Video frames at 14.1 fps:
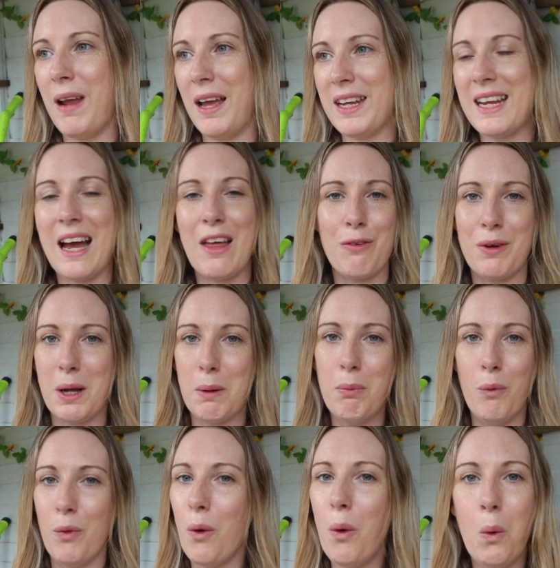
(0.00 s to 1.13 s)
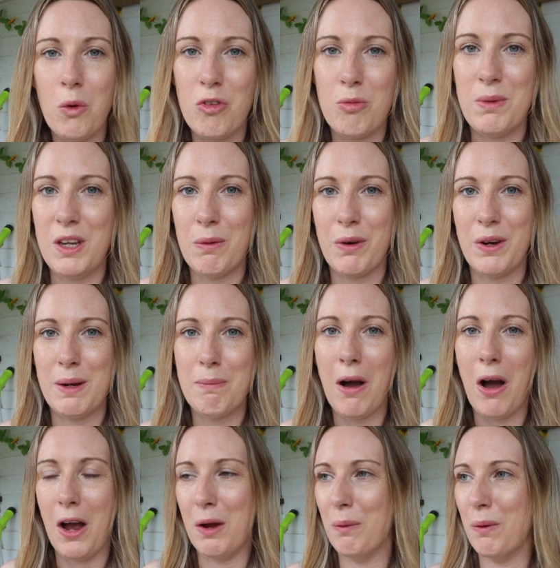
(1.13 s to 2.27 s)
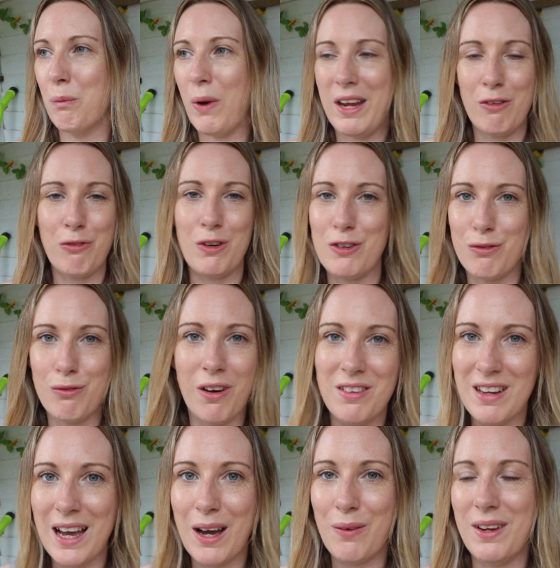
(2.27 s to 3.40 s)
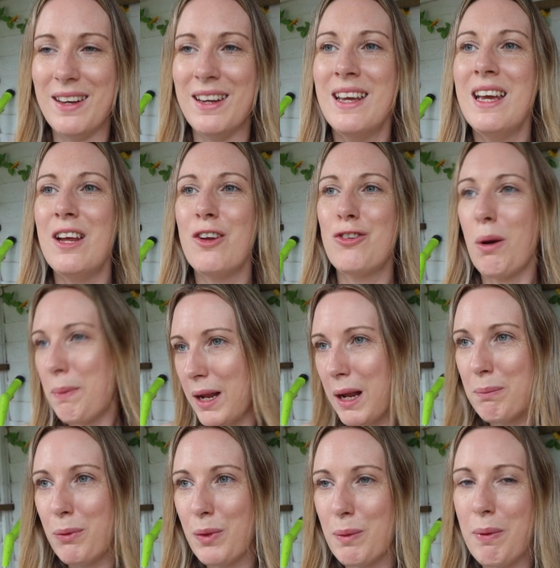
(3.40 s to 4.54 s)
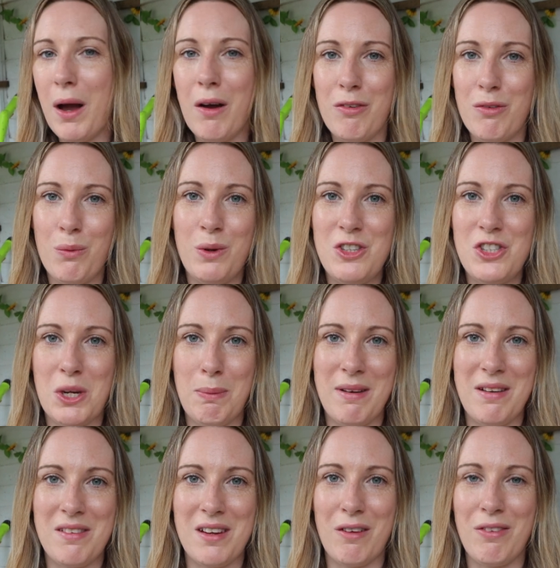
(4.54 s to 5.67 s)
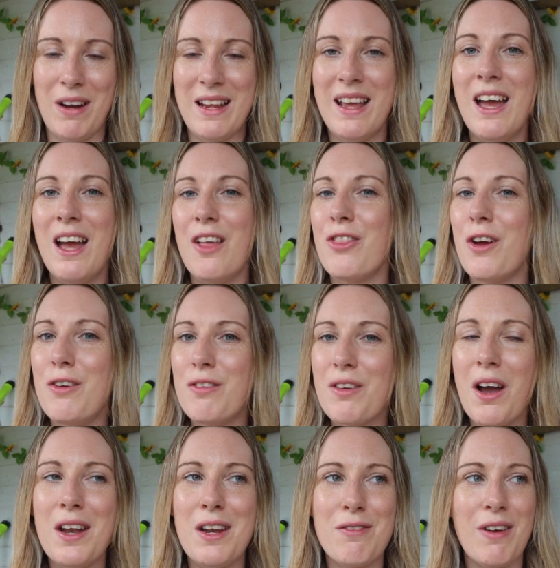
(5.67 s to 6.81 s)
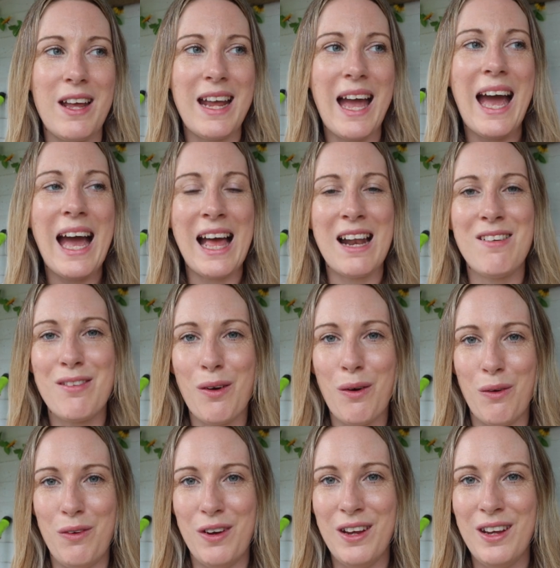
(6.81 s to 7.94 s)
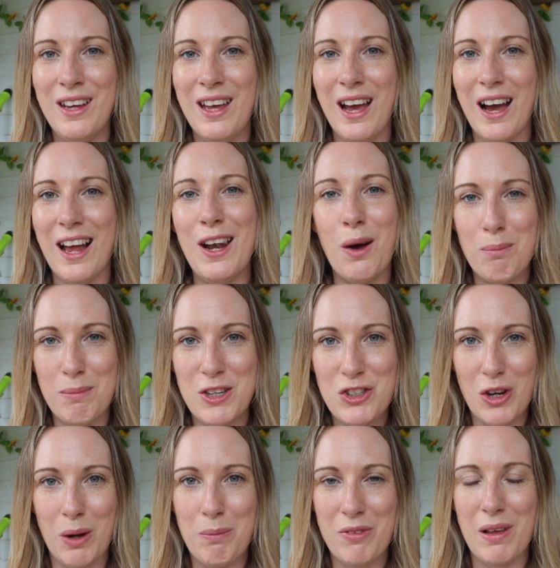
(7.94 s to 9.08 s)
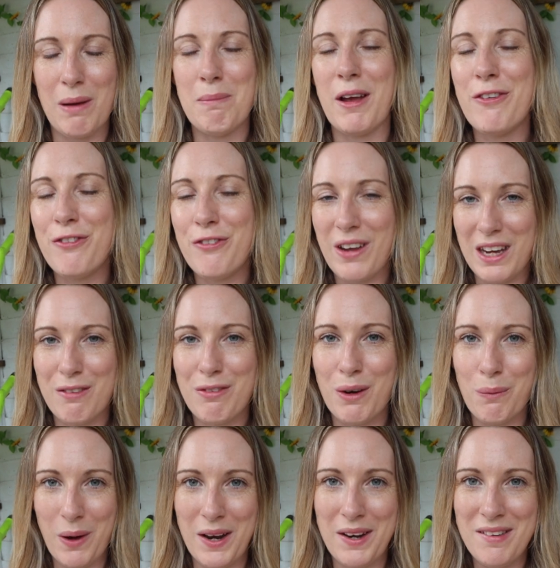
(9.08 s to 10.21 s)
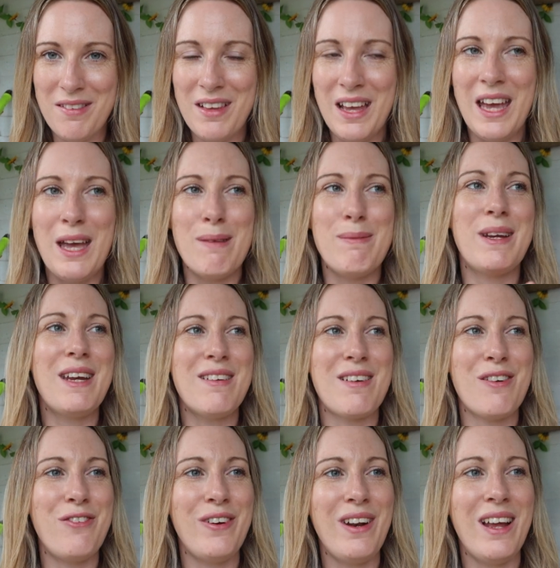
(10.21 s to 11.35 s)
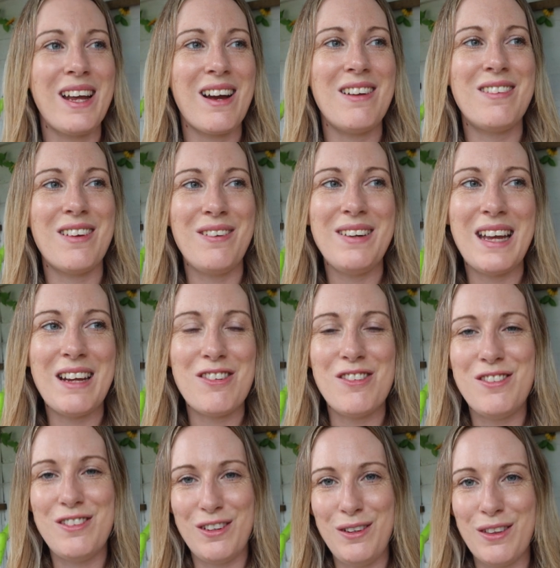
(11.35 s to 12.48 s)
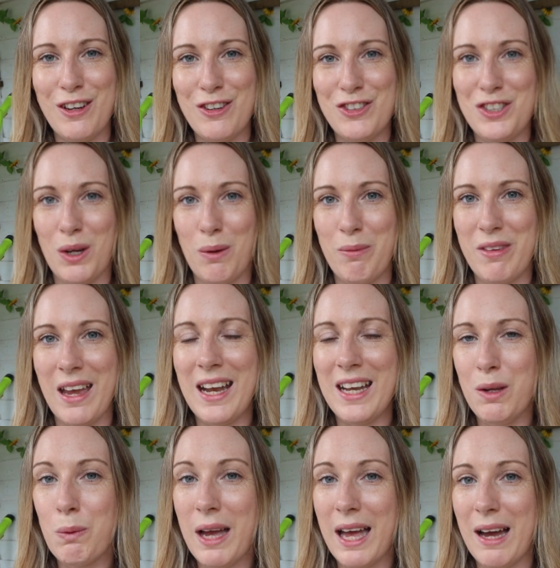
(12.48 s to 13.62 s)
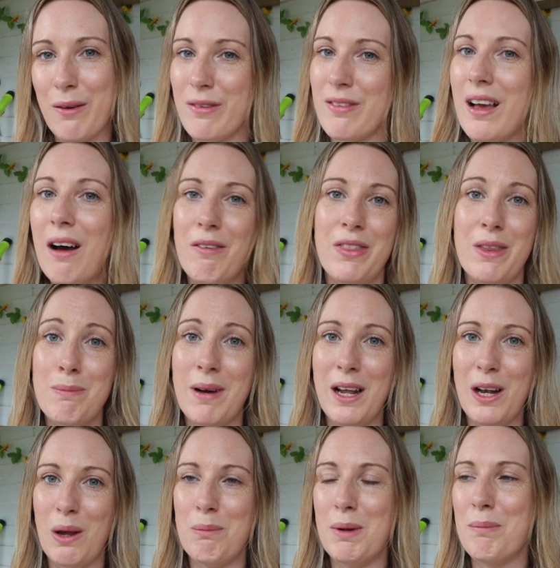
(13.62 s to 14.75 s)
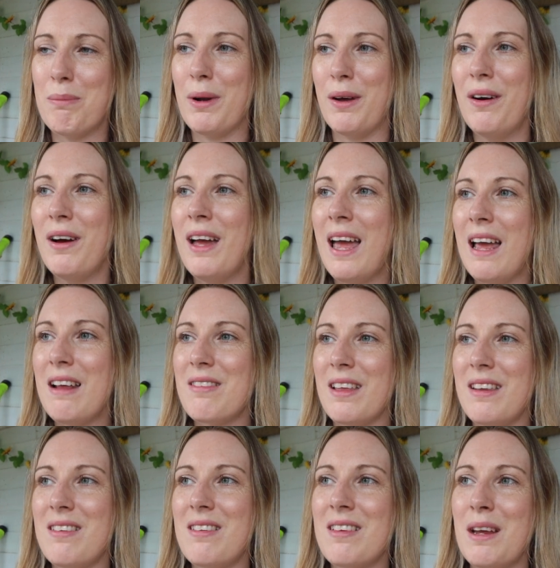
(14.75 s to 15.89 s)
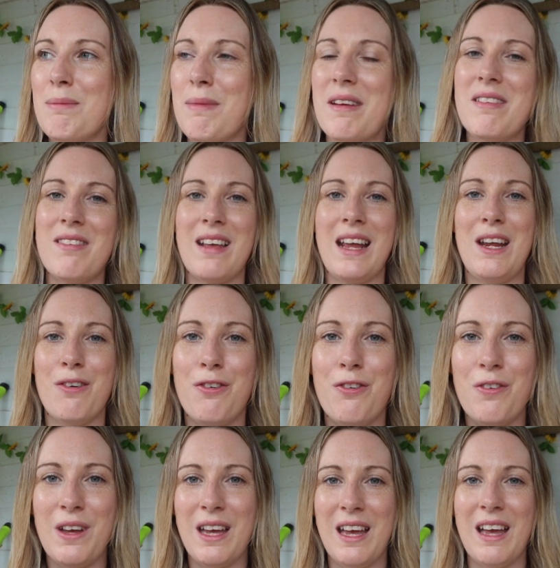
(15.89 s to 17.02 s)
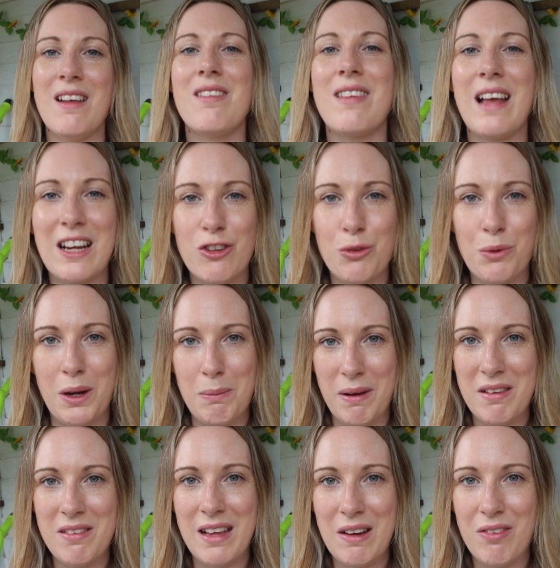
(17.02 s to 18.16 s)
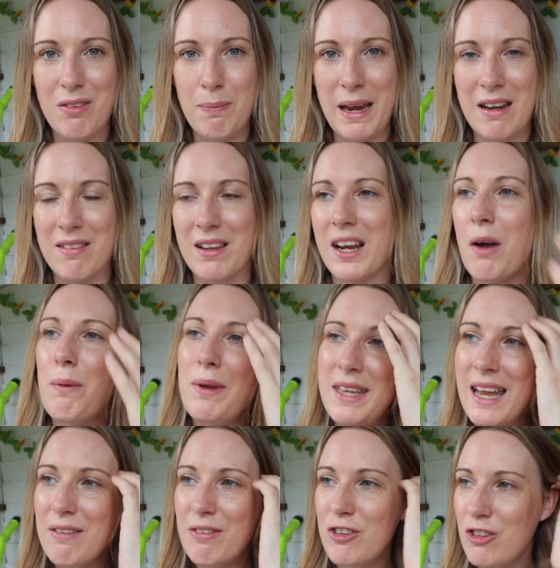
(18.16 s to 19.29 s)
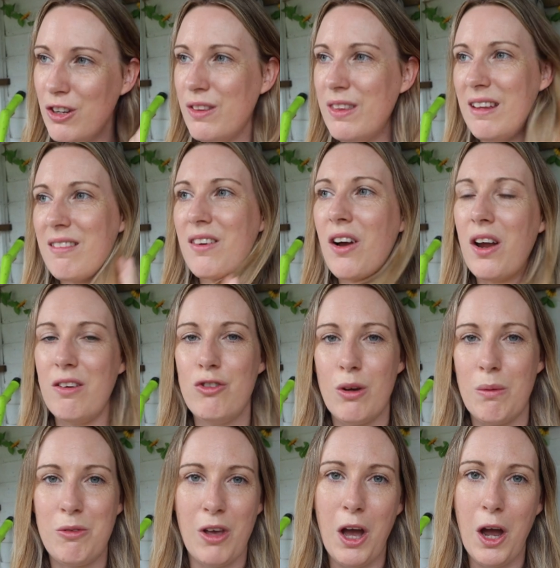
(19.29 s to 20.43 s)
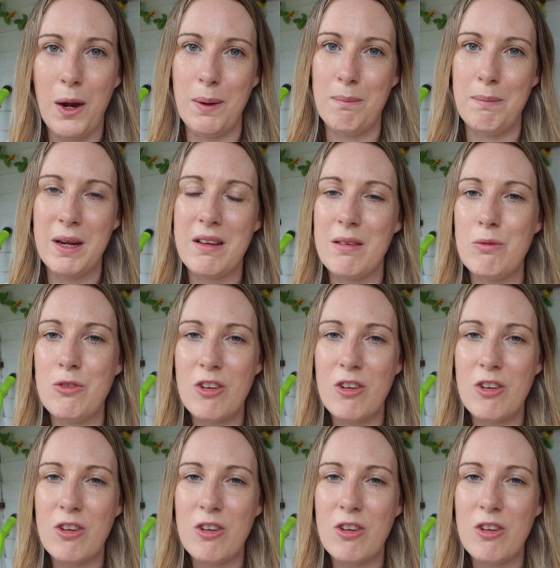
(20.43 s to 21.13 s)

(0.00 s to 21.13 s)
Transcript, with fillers: like gathering up all the horse manure in a pile and waiting for it to rot down and topping up all the paths of wood chip and stuff like those kind of like hands-on allotment jobs are my favourite ones because I feel like I don't get to do those jobs anywhere else other than my allotment plot so this is like my safe sanctuary, my safe space. Like I would never do these kind of jobs at home because I'm